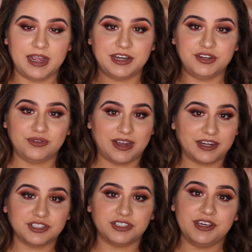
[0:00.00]
and you
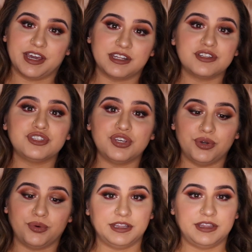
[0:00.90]
actually get
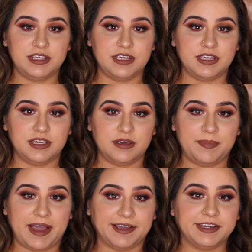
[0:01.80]
2 in the
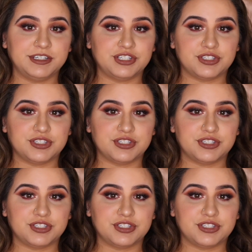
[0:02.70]
package,